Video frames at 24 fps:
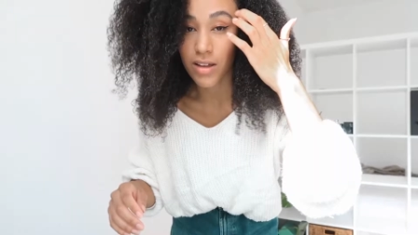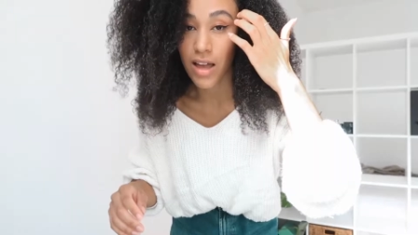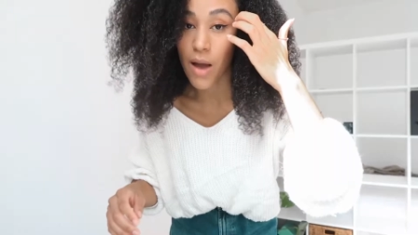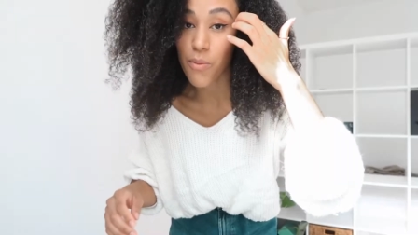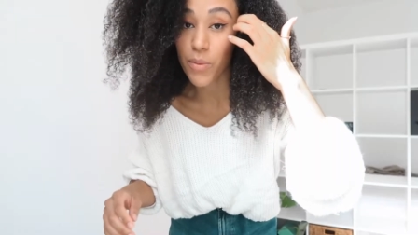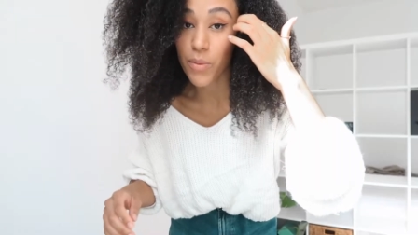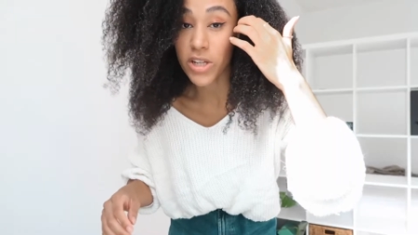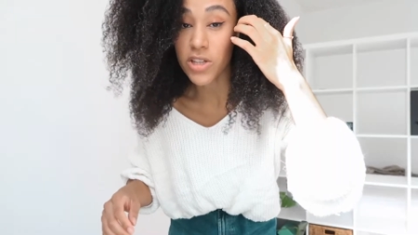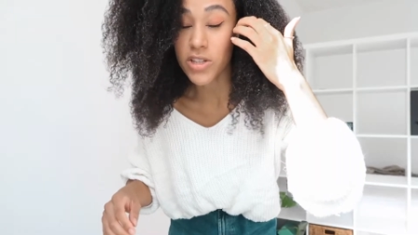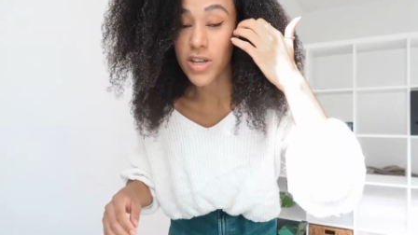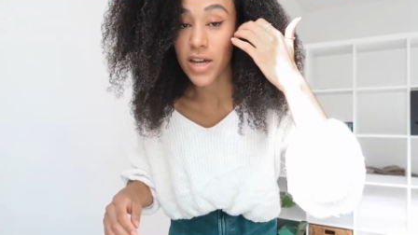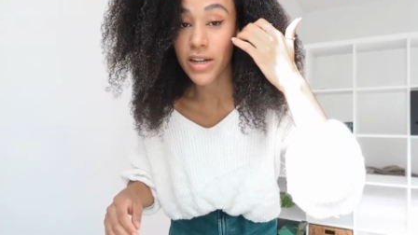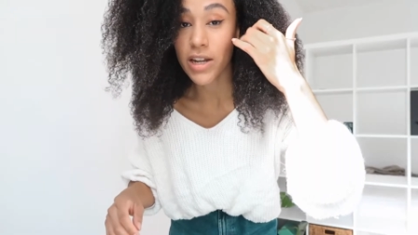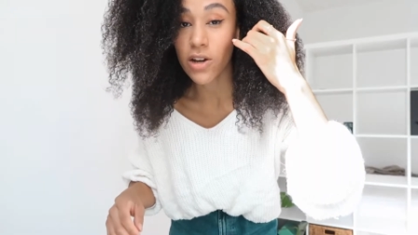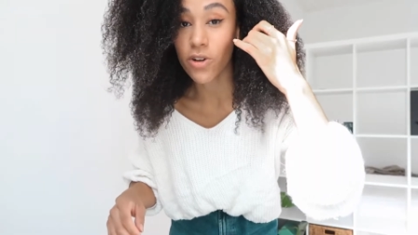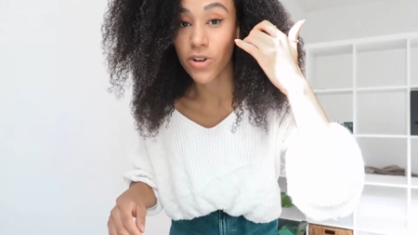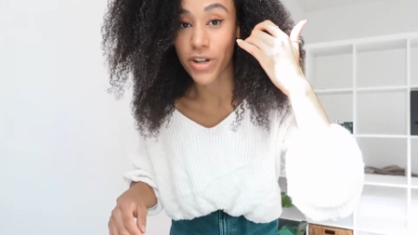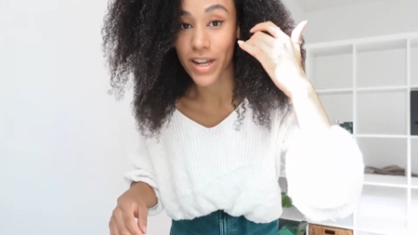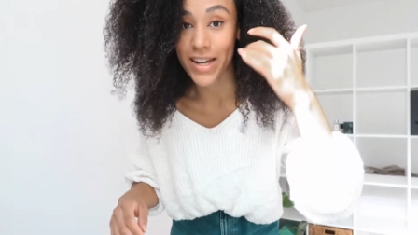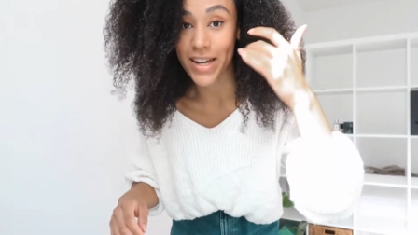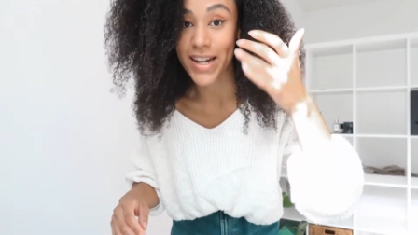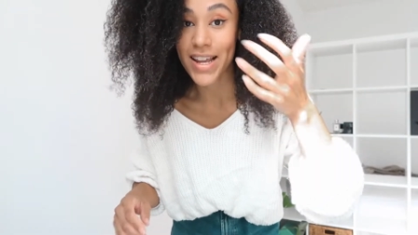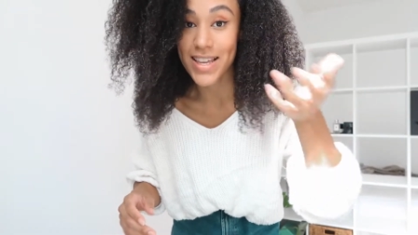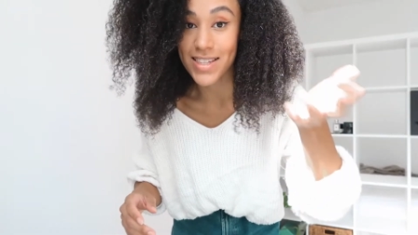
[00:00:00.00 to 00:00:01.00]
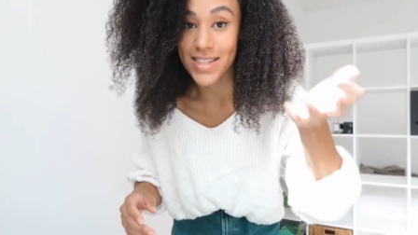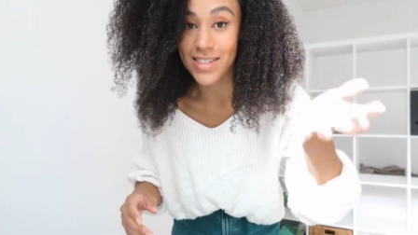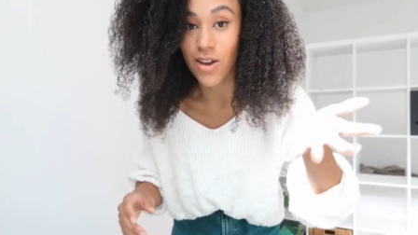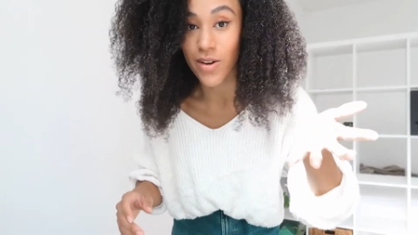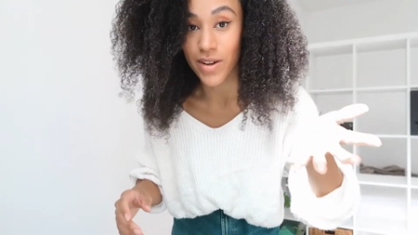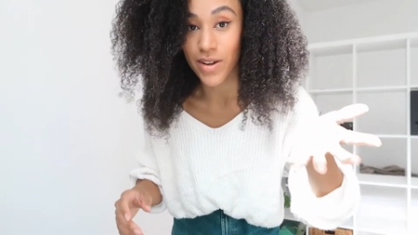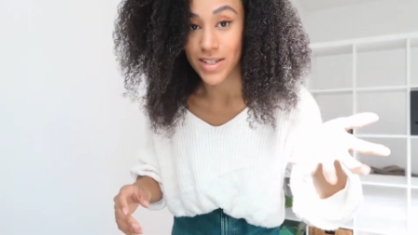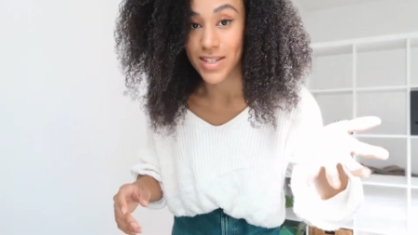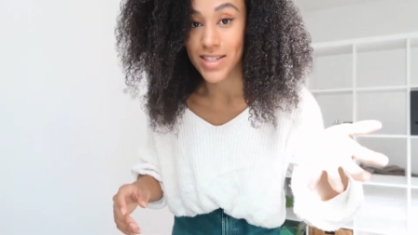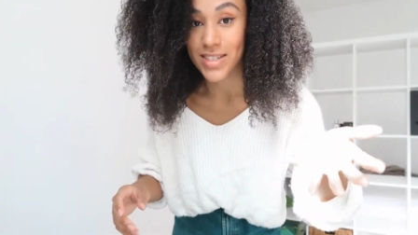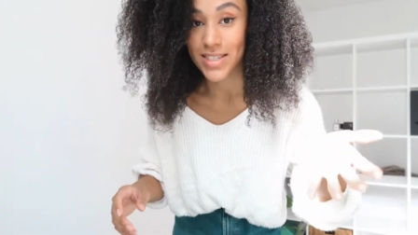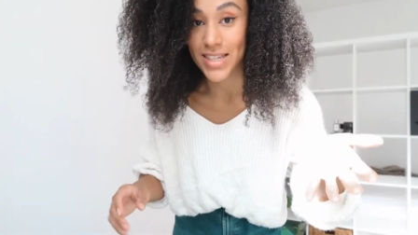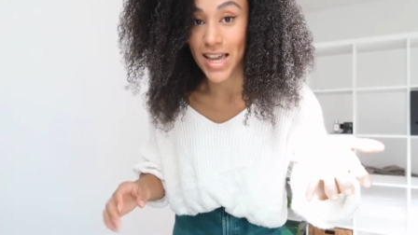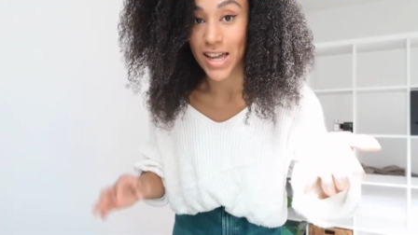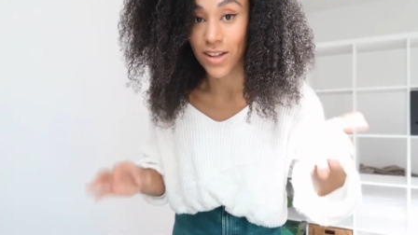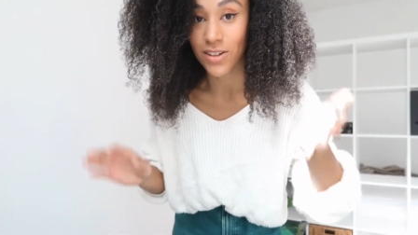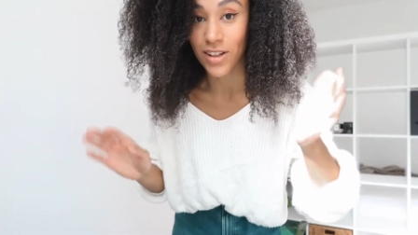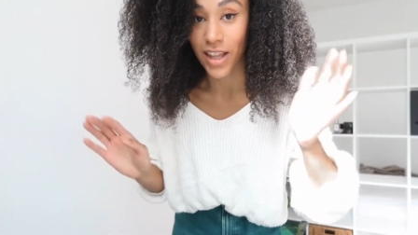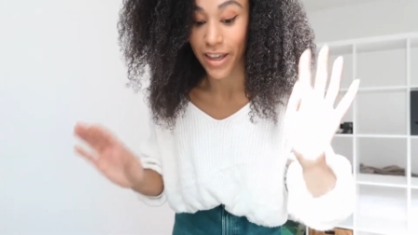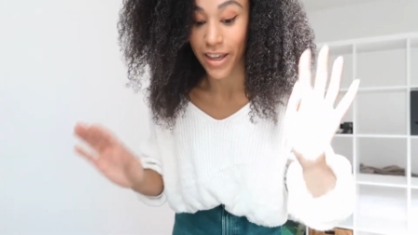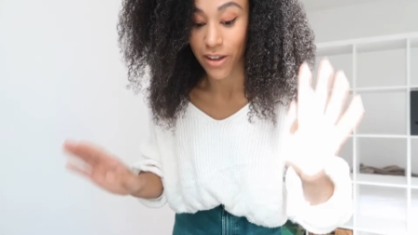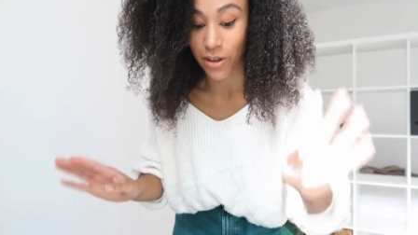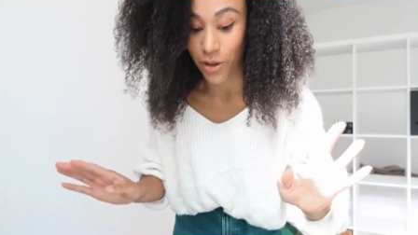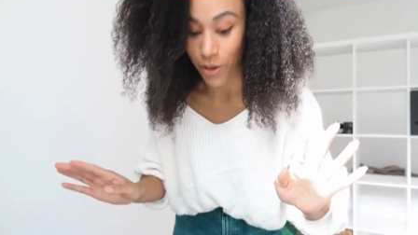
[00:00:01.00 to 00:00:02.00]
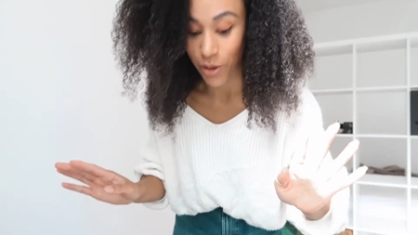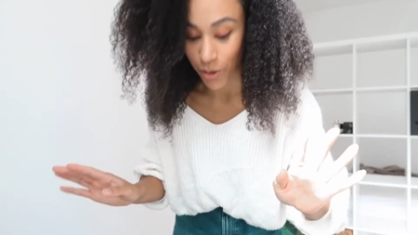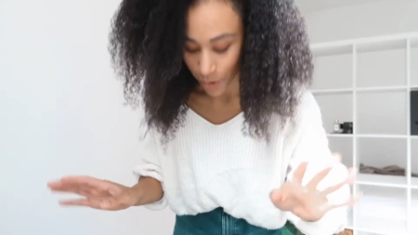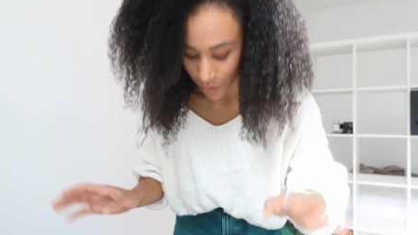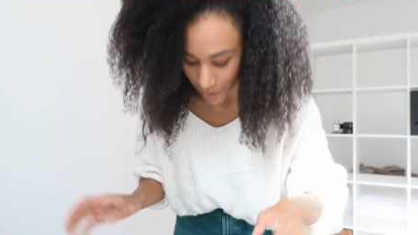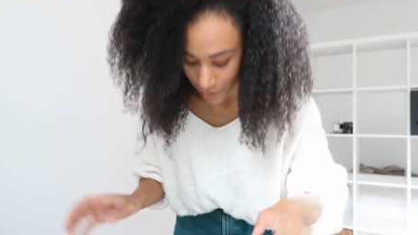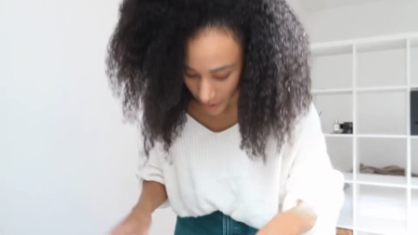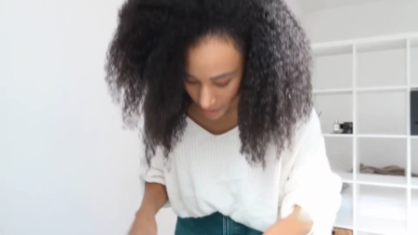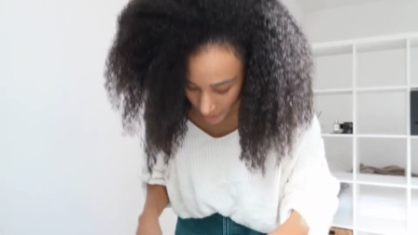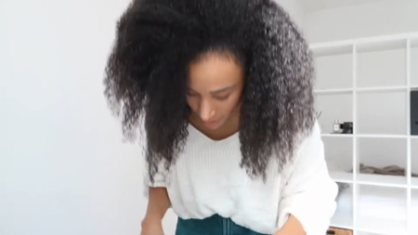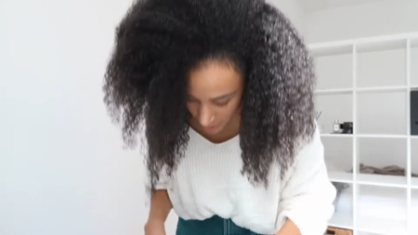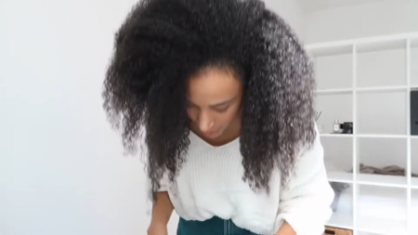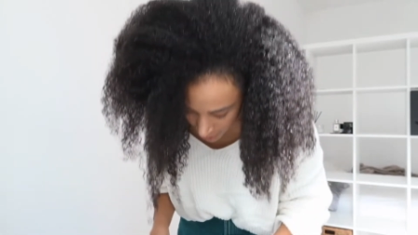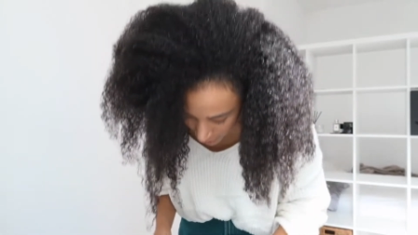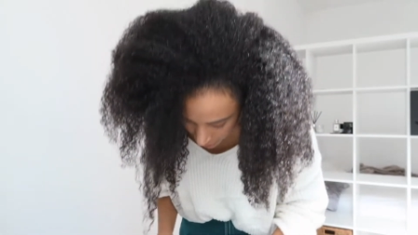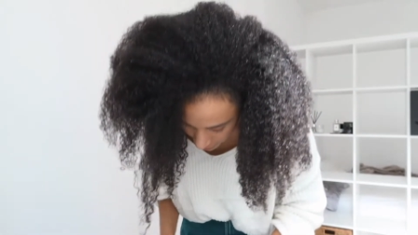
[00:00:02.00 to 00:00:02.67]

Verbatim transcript: And when you turn it on, it is going to sound like a Hoover.